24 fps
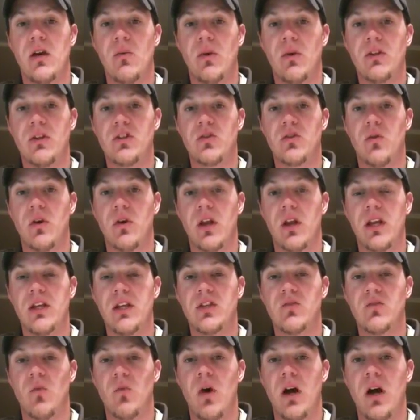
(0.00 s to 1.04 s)
run scored on
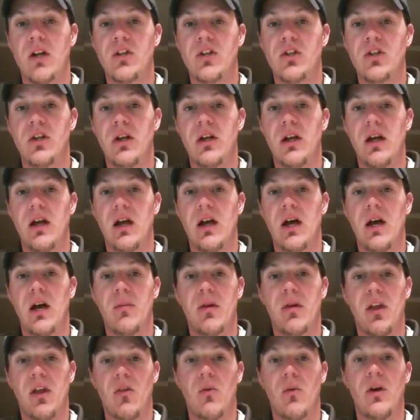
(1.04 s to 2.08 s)
his watch.
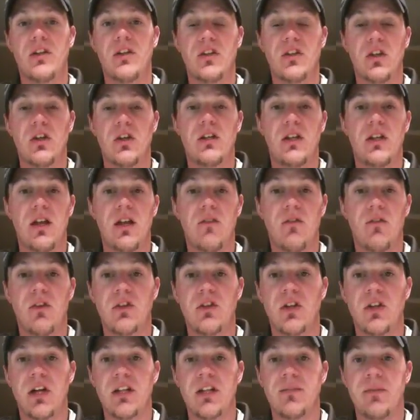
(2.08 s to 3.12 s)
But otherwise, a good day for the
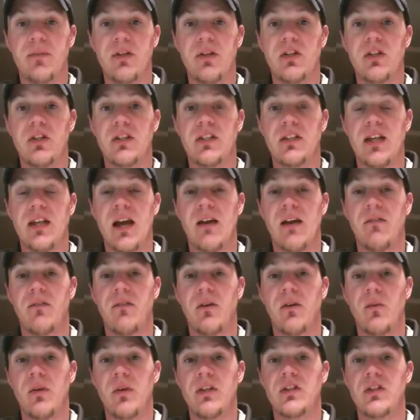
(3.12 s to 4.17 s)
Giants pitching staff.
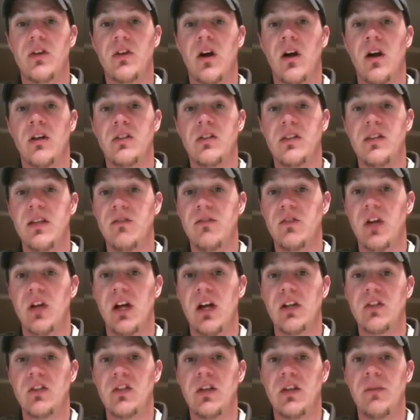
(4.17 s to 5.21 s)
We saw Steve
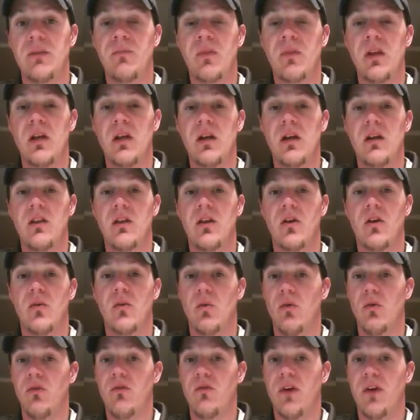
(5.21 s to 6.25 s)
Johnson, their
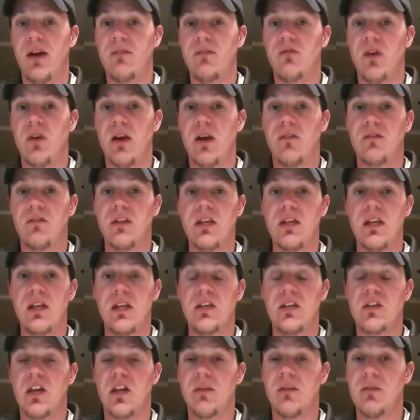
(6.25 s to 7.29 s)
Rule 5 draftee.
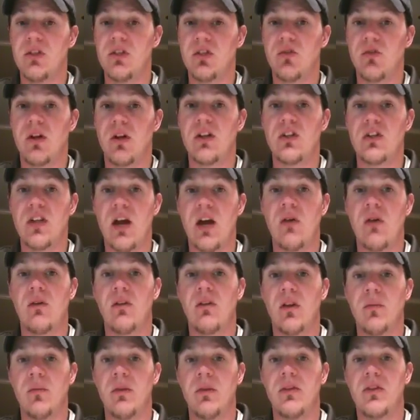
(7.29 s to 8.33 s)
He's going to be stretched out a
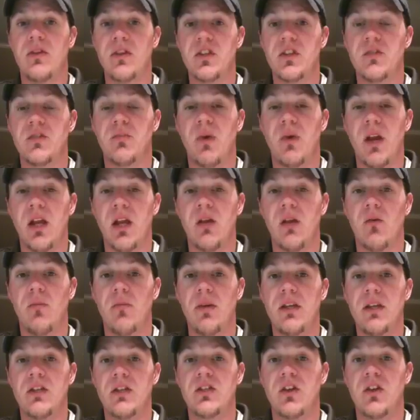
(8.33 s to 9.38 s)
little bit this spring and will
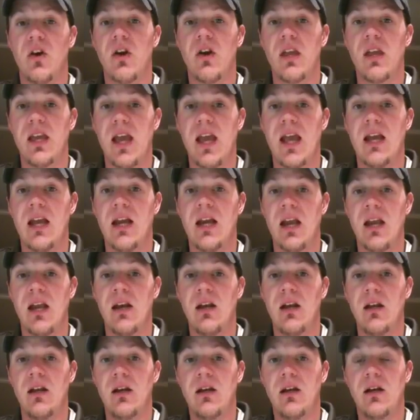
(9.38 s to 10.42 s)
be a starting
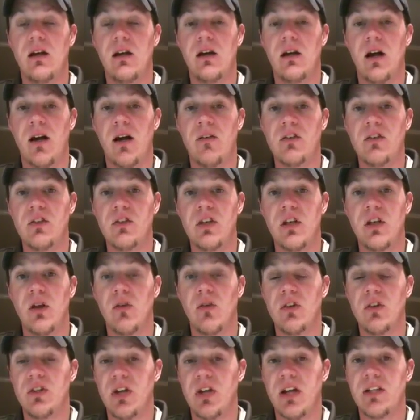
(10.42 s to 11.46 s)
candidate. Obviously,
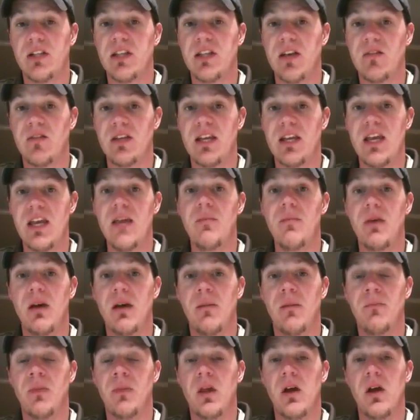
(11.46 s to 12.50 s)
the Giants have to keep
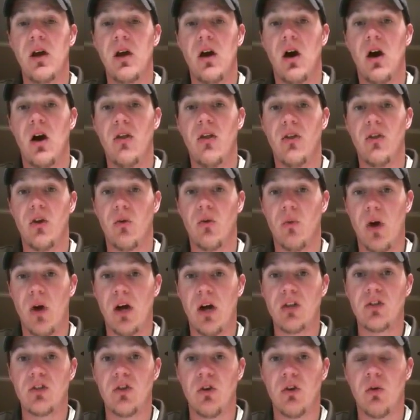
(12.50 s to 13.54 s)
him on their
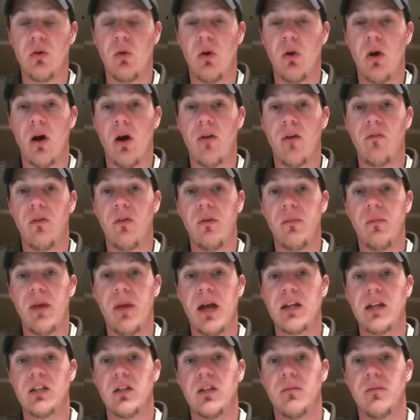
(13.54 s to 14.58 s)
roster or offer him
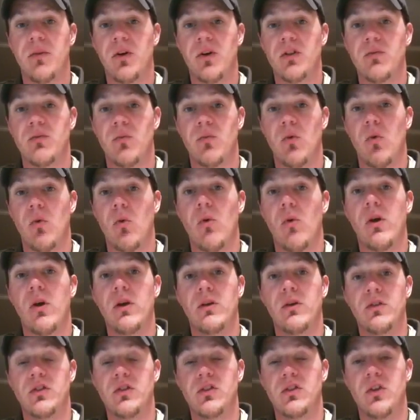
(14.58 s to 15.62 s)
back to the Baltimore
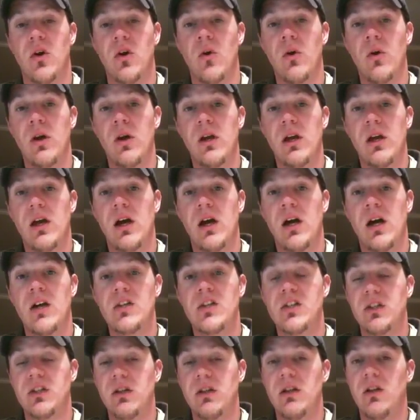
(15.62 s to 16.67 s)
Orioles. So
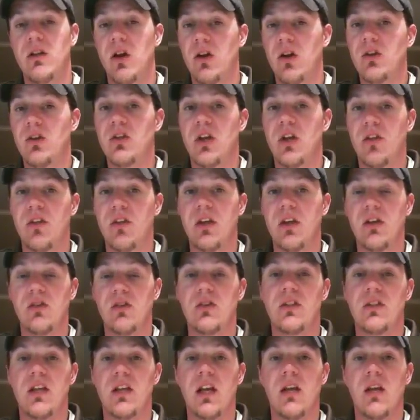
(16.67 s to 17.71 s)
still a long shot that he'll
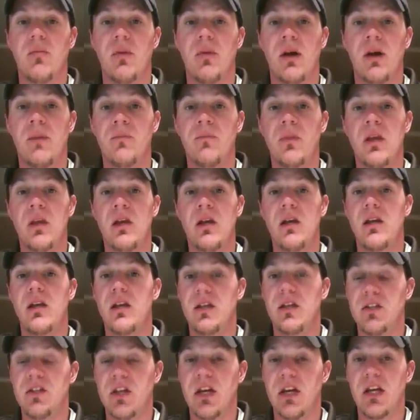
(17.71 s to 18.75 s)
stick, but he
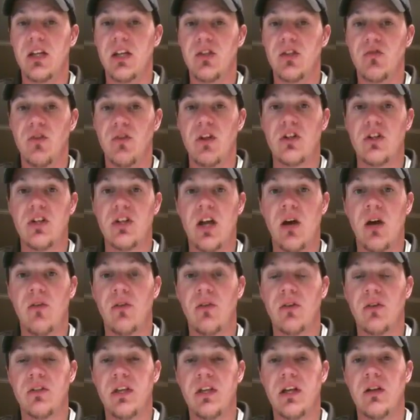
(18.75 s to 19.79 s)
is going to get stretched out, and
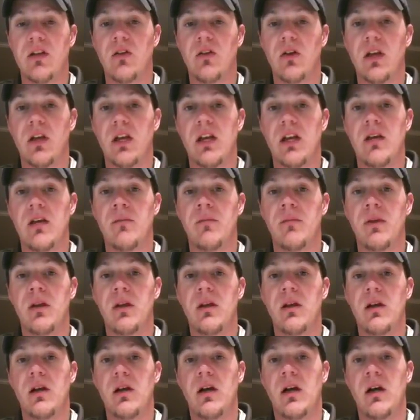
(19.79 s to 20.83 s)
they'll take a look at him
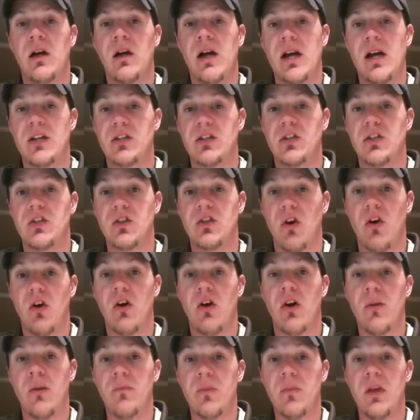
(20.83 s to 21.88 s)
as a
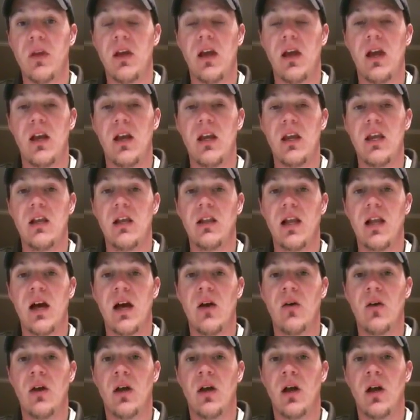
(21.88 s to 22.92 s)
starter. And he
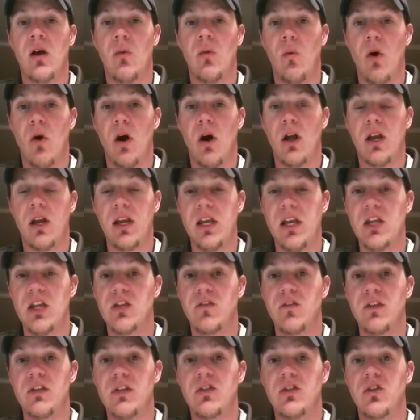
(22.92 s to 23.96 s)
allowed a walk in each
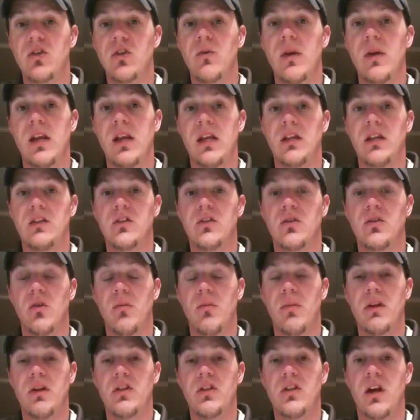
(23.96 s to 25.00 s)
of his 2 innings, so he
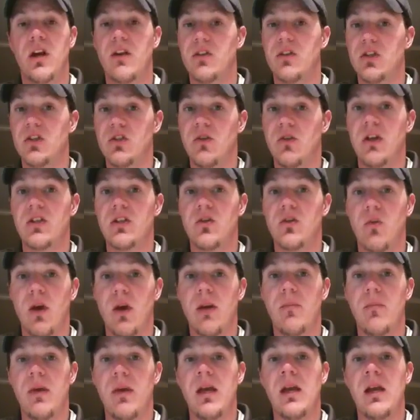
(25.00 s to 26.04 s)
pitched out of the stretch quite
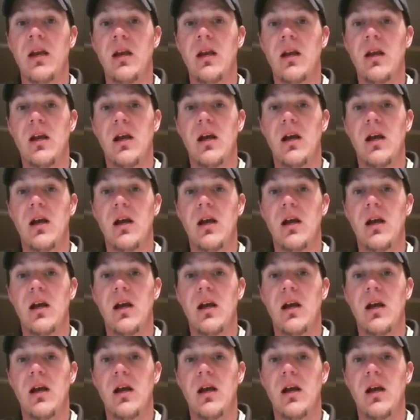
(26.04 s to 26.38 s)
a bit.